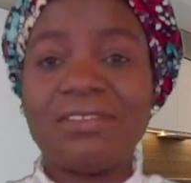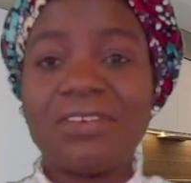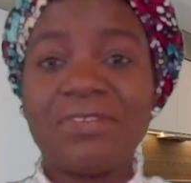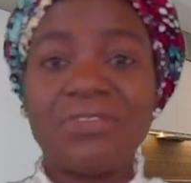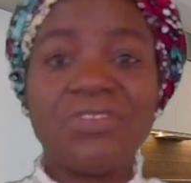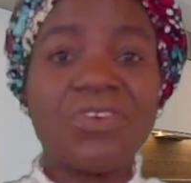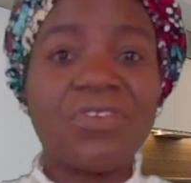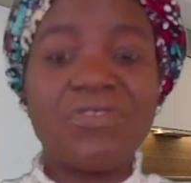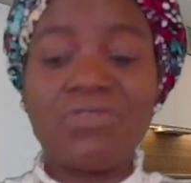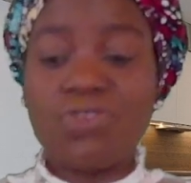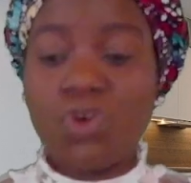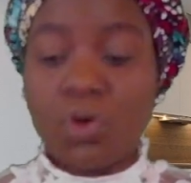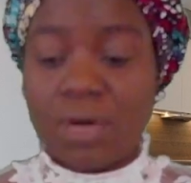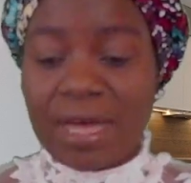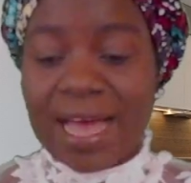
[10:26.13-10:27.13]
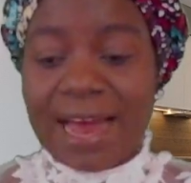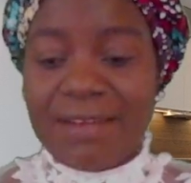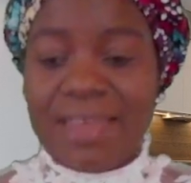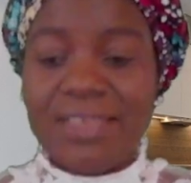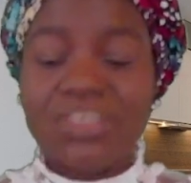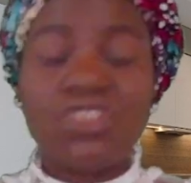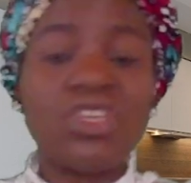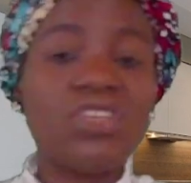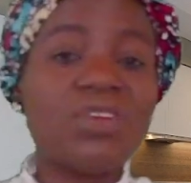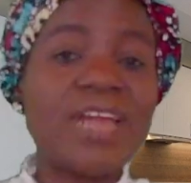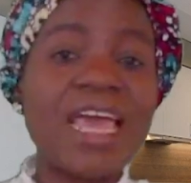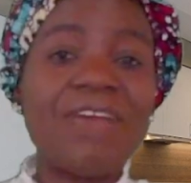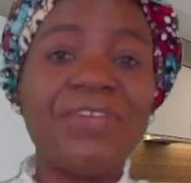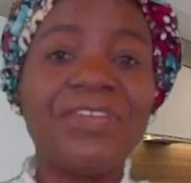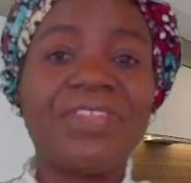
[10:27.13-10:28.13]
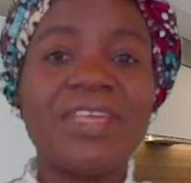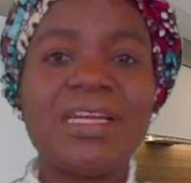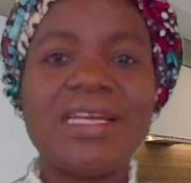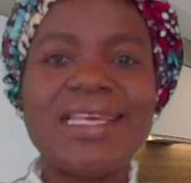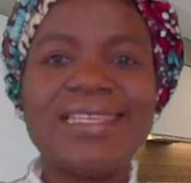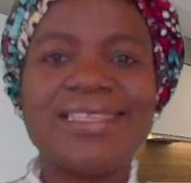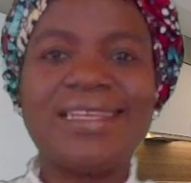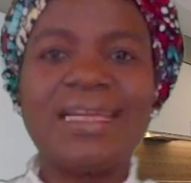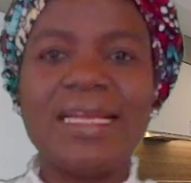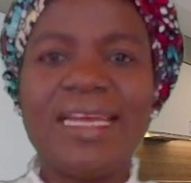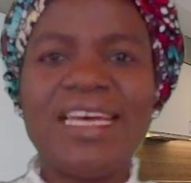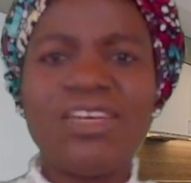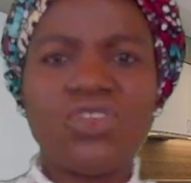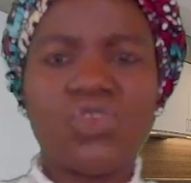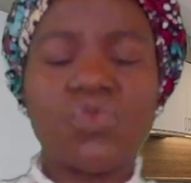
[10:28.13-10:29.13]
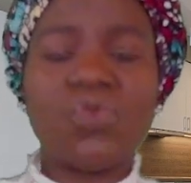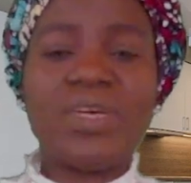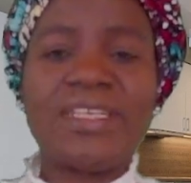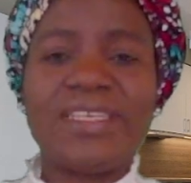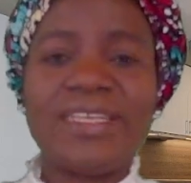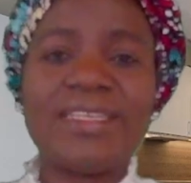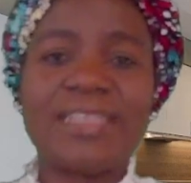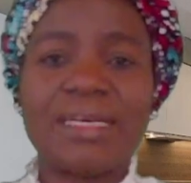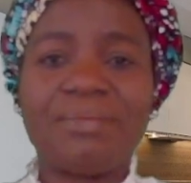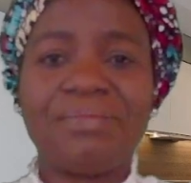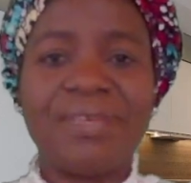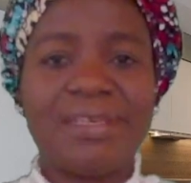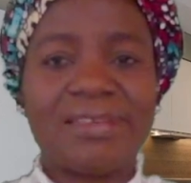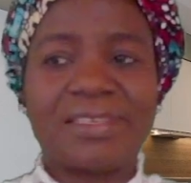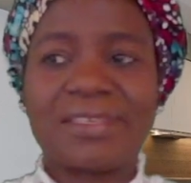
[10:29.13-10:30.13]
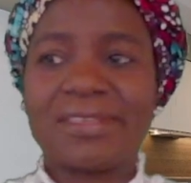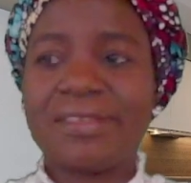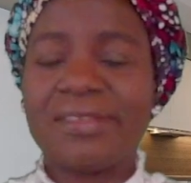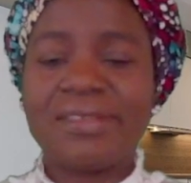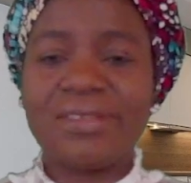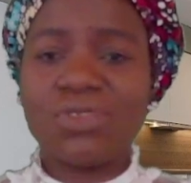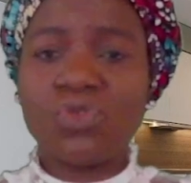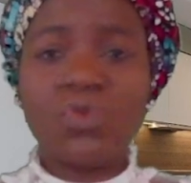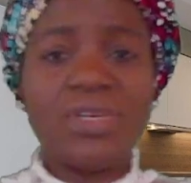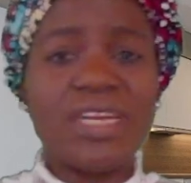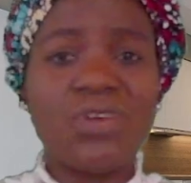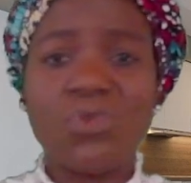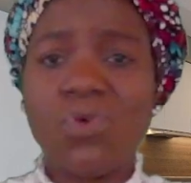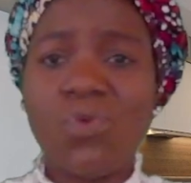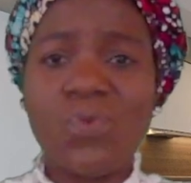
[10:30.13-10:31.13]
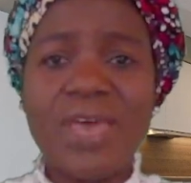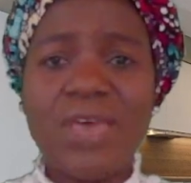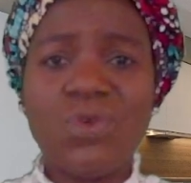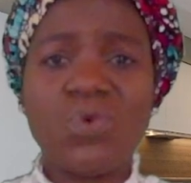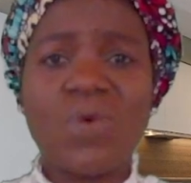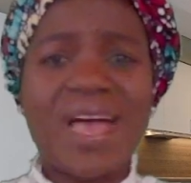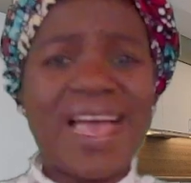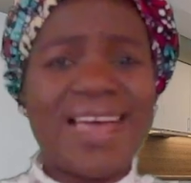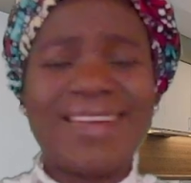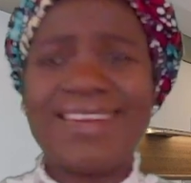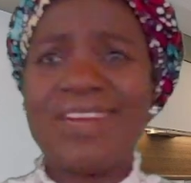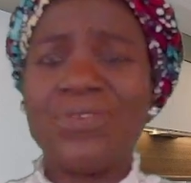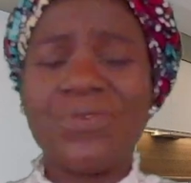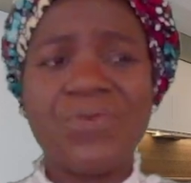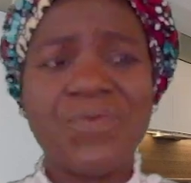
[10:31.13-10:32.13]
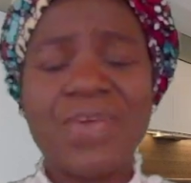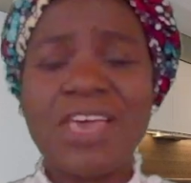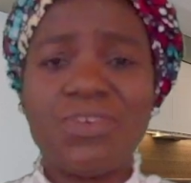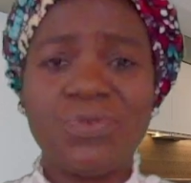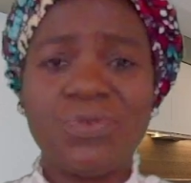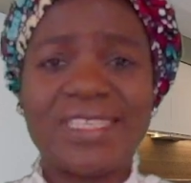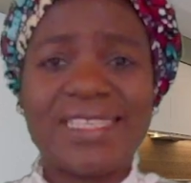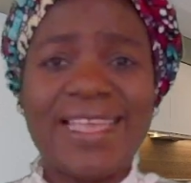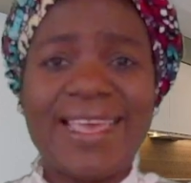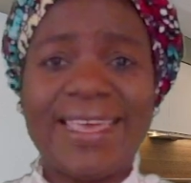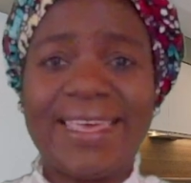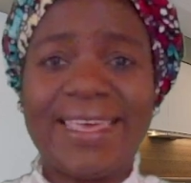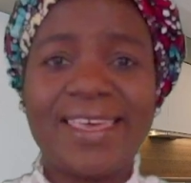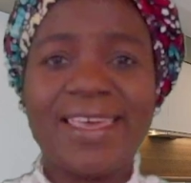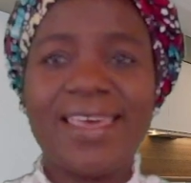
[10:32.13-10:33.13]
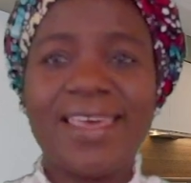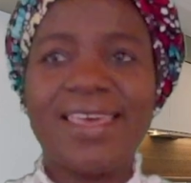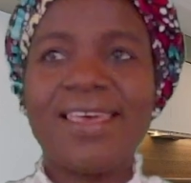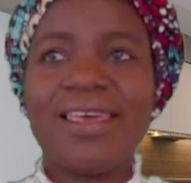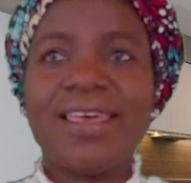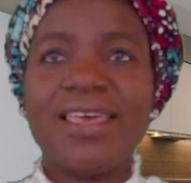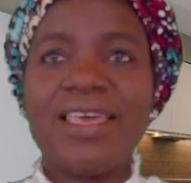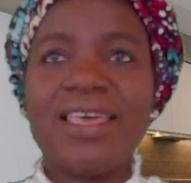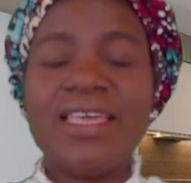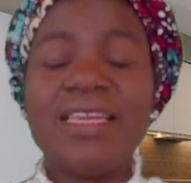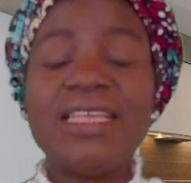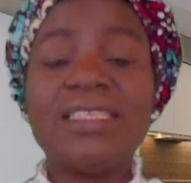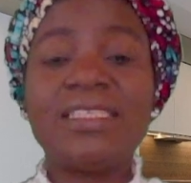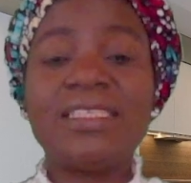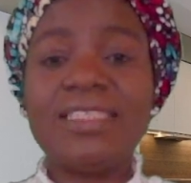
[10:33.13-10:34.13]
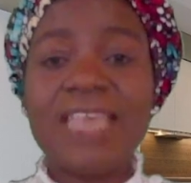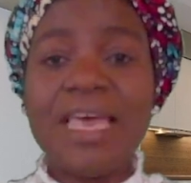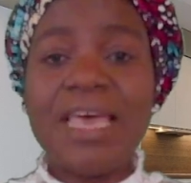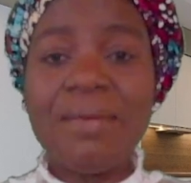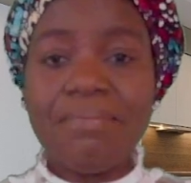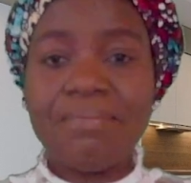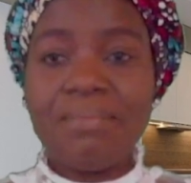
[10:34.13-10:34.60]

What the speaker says: Your car registration, everything is linked to a database. So they know where you are. They know where you stay. The same